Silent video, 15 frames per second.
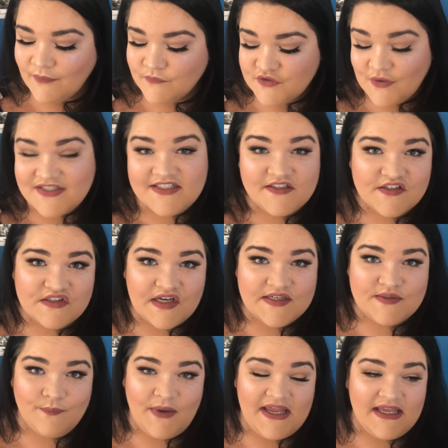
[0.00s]
So I did decide
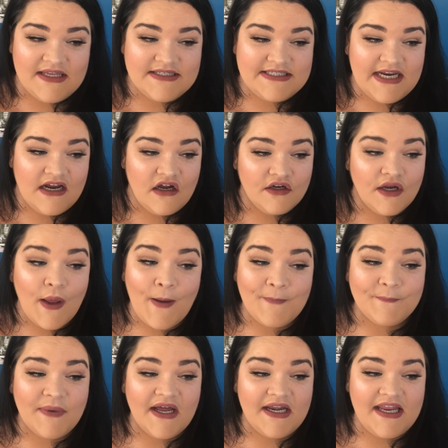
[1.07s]
to bake it down,
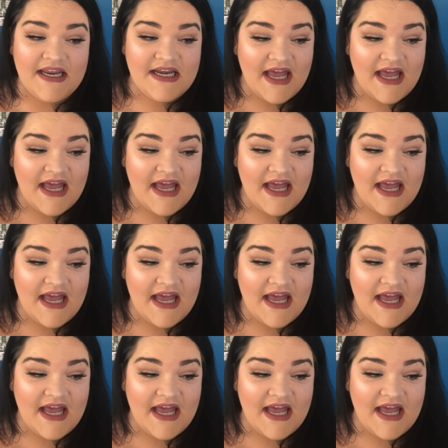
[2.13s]
but it